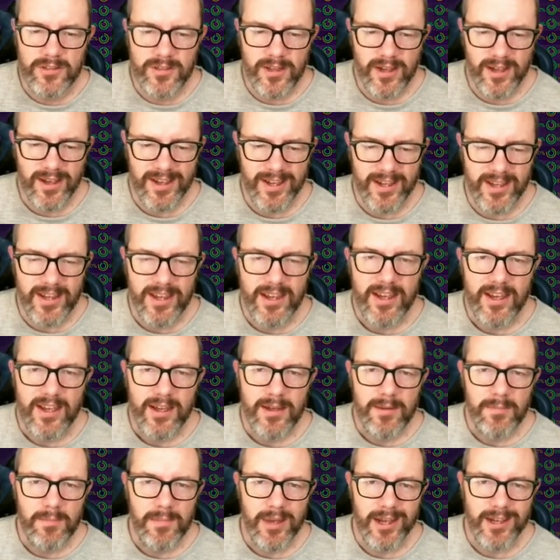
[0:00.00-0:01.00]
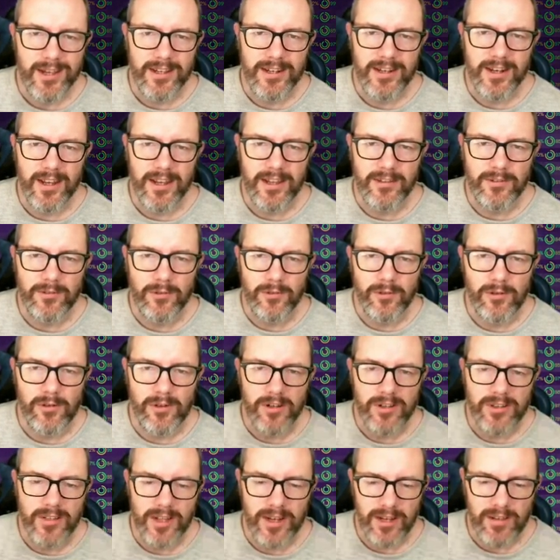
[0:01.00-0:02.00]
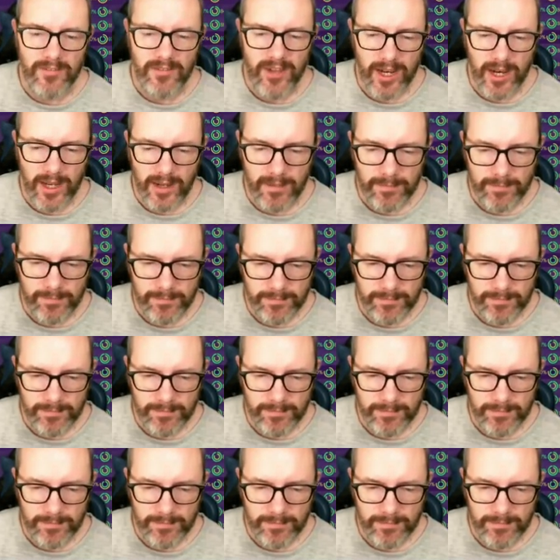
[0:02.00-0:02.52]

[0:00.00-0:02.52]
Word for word: tie back in Andorra de la Vella.